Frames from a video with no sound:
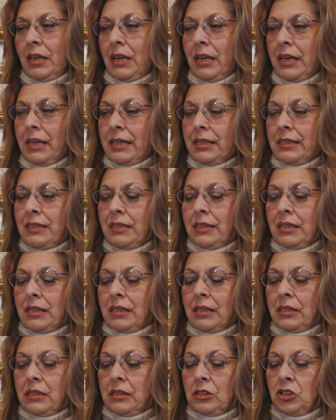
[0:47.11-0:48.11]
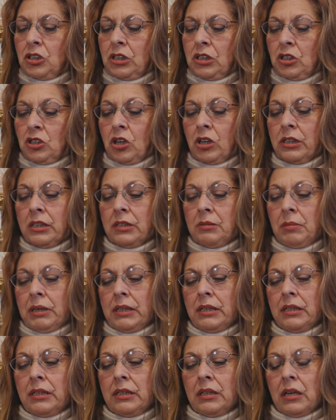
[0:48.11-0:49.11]
And she started
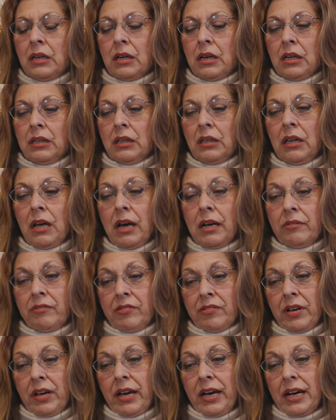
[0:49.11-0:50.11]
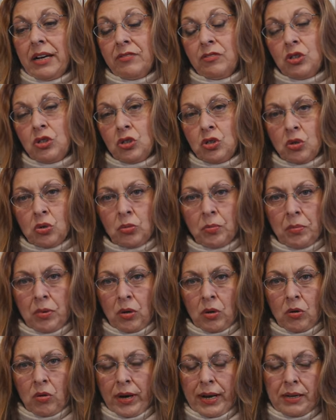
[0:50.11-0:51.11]
me in on a lot of after-school
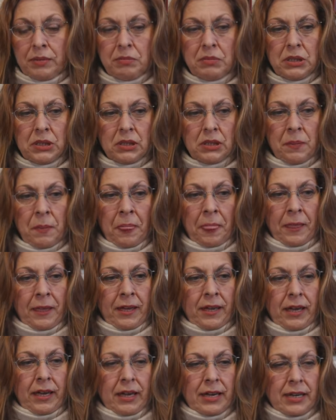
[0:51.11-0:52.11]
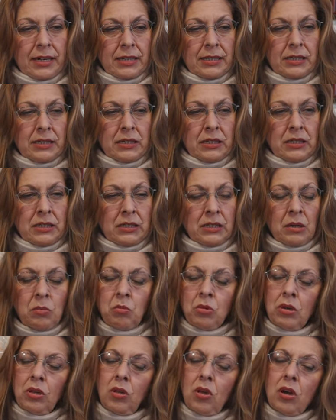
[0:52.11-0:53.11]
programs. And
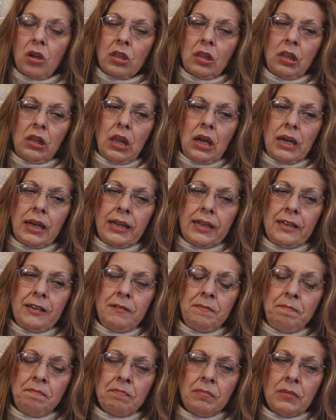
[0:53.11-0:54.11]
somewhere along the line,